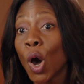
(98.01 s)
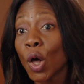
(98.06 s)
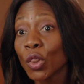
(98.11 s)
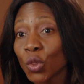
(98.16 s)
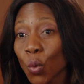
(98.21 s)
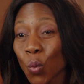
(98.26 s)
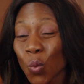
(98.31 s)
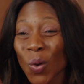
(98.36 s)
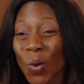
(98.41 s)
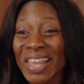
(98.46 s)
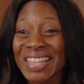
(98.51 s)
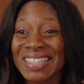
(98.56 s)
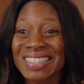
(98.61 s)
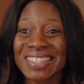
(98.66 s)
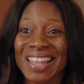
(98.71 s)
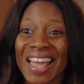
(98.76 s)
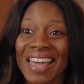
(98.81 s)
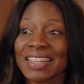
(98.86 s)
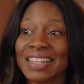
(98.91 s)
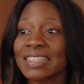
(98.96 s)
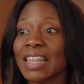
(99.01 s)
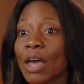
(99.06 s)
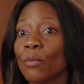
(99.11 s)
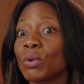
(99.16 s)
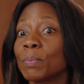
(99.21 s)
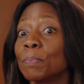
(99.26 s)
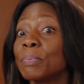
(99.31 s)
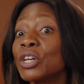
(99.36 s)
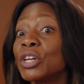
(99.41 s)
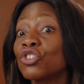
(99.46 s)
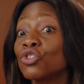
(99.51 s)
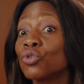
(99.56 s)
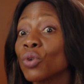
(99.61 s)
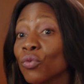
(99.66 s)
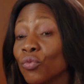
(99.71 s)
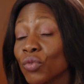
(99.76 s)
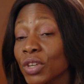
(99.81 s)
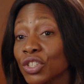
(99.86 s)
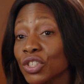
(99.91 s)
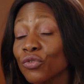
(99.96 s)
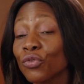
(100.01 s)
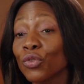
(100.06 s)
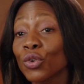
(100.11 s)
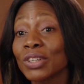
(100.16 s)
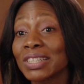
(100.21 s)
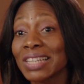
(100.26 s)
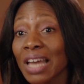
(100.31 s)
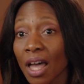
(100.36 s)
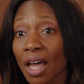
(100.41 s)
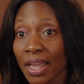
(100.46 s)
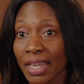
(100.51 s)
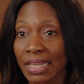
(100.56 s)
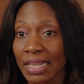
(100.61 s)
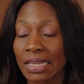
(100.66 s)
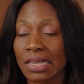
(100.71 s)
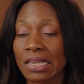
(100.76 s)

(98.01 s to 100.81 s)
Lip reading: the weight status that would put you at risk for dying,